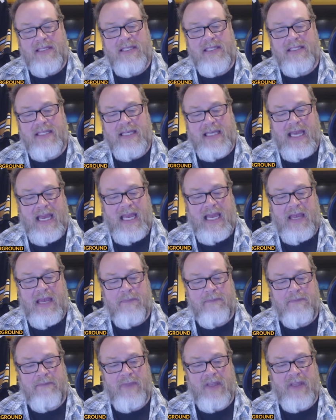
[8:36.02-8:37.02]
This is a
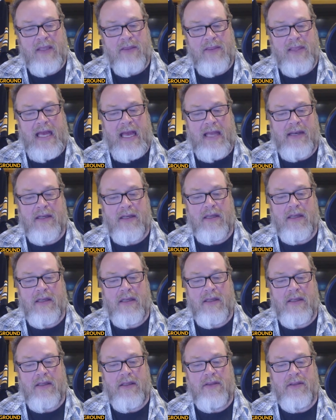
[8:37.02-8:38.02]
game that
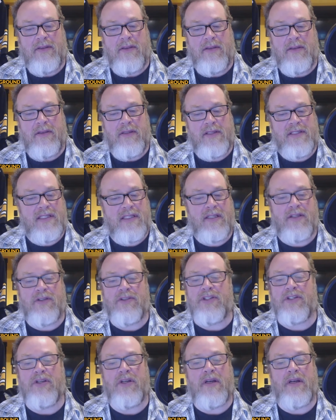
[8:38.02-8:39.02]
the
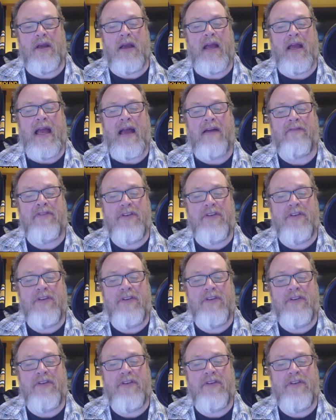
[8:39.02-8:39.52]
Steelers should